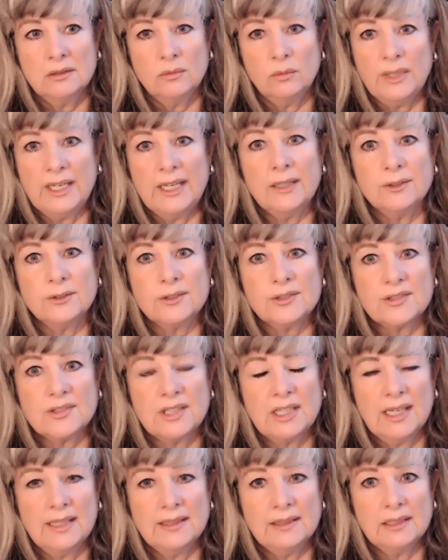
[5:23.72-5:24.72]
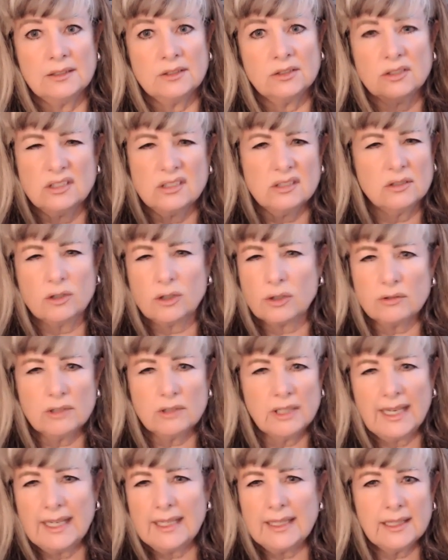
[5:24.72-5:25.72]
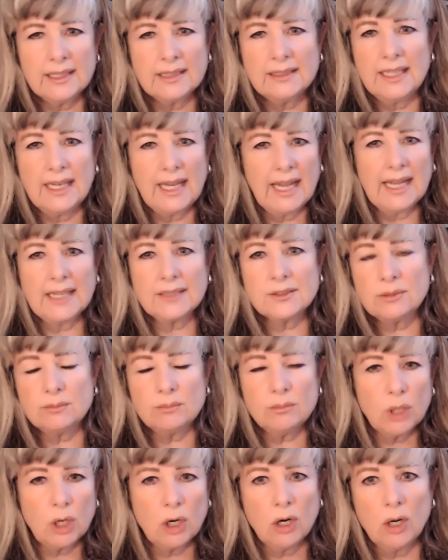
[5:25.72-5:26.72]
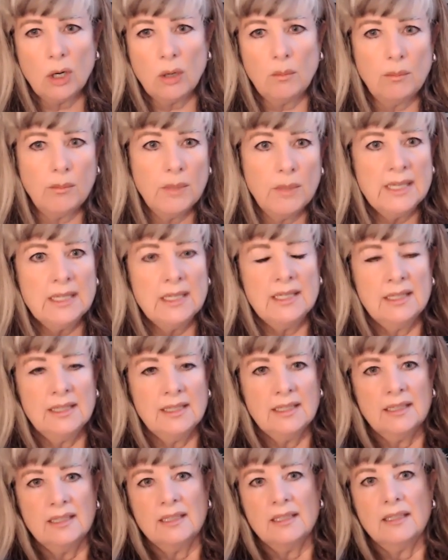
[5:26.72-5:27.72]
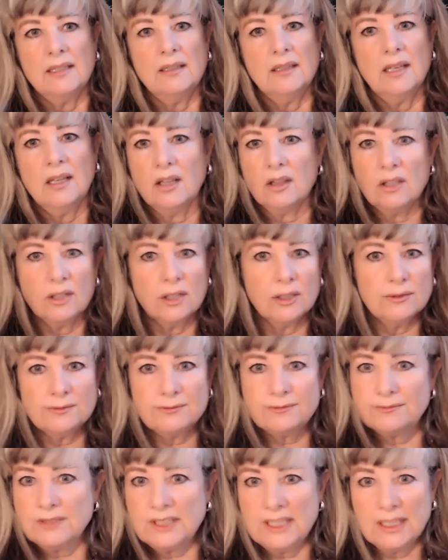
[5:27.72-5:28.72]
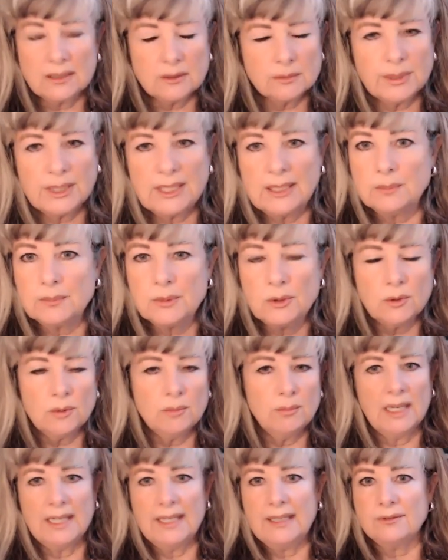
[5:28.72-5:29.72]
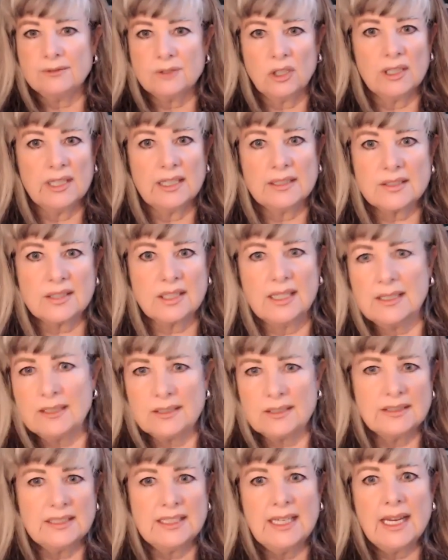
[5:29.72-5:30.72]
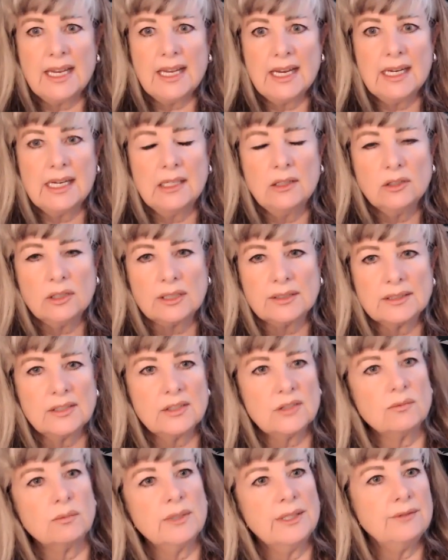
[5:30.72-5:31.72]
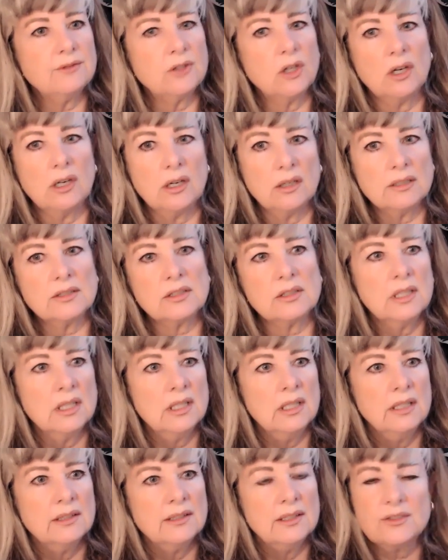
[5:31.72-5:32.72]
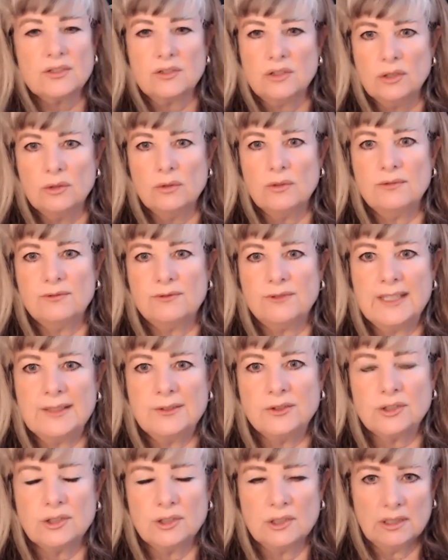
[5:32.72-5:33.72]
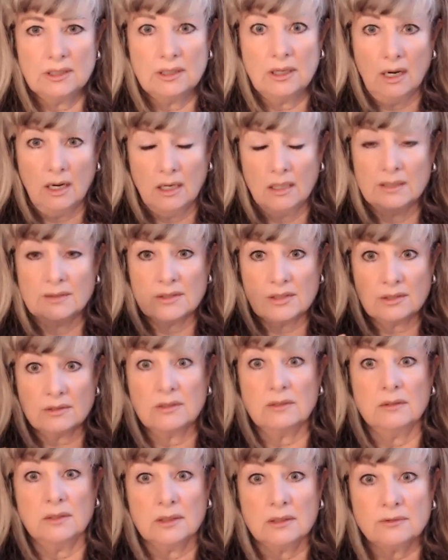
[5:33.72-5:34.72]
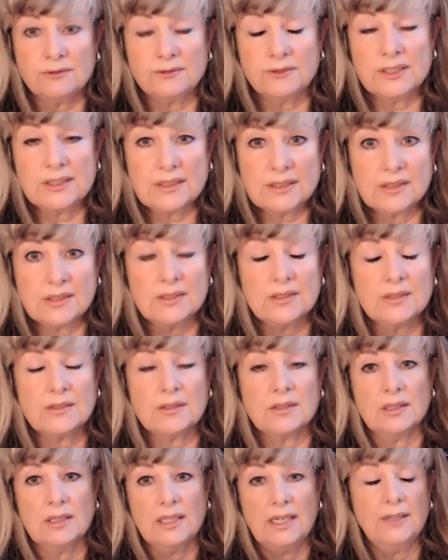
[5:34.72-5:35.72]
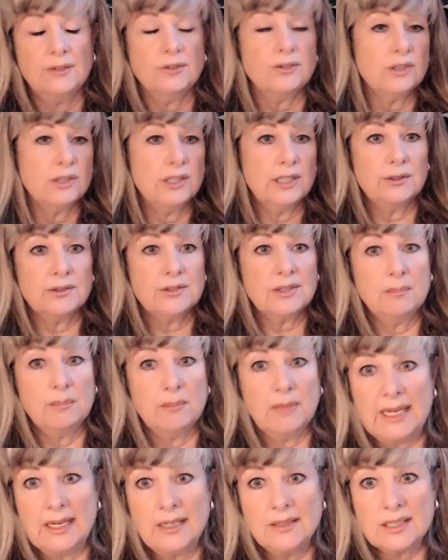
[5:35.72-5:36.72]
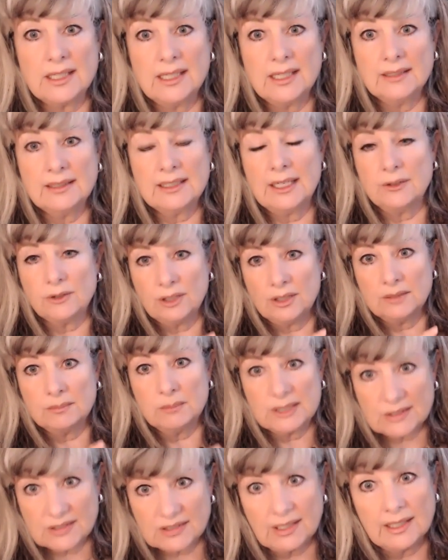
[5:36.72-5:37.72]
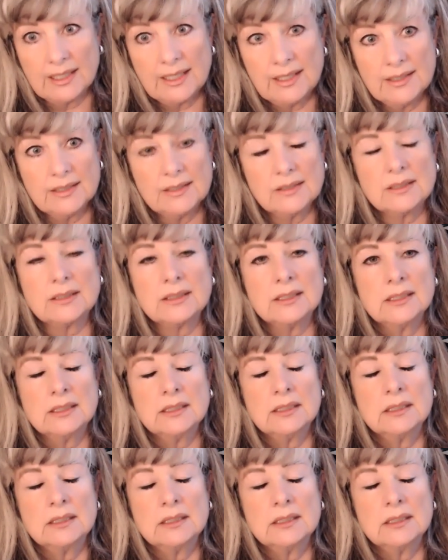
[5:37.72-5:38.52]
we understand that creating the atom bomb, a lot of young people might have got excited. Yay, look at this. We've got this new invention, and aren't physicists and engineers amazing? They're the messiahs.